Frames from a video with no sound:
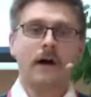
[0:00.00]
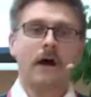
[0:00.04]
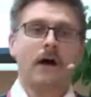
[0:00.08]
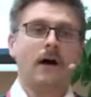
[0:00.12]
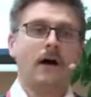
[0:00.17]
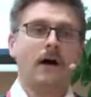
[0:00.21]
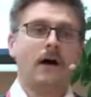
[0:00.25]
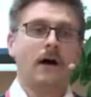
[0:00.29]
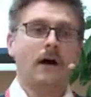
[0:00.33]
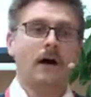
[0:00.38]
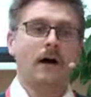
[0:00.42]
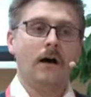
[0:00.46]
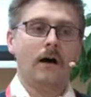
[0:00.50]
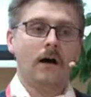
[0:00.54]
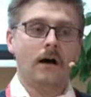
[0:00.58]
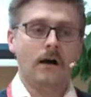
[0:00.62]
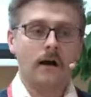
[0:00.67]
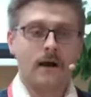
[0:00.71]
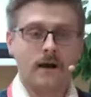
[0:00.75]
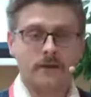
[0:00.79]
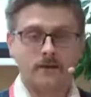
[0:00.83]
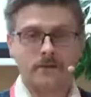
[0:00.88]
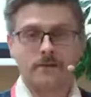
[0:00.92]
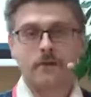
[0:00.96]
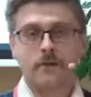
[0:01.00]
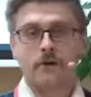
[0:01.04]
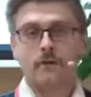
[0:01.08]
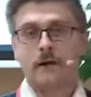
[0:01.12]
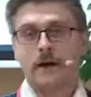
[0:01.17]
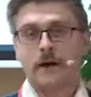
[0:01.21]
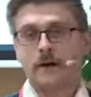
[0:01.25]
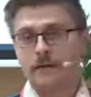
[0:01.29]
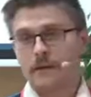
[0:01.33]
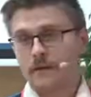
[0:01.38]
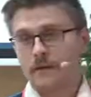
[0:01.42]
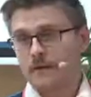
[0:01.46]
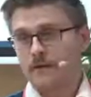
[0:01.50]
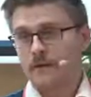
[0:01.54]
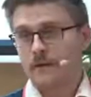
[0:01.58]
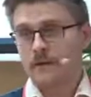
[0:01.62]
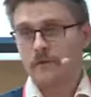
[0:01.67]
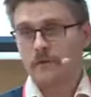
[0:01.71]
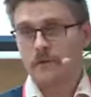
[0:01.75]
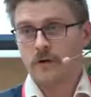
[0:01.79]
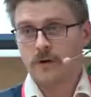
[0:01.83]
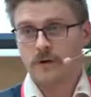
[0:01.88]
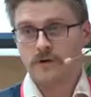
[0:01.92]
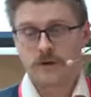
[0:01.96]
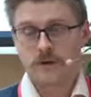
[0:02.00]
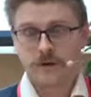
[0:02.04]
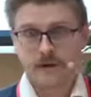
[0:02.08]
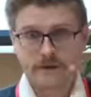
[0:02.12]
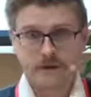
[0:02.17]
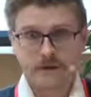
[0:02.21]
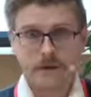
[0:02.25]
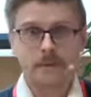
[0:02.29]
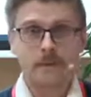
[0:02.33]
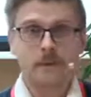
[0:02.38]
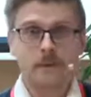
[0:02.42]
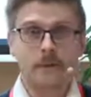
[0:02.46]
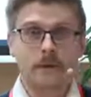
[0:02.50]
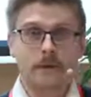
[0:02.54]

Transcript: and so on and so forth, for example.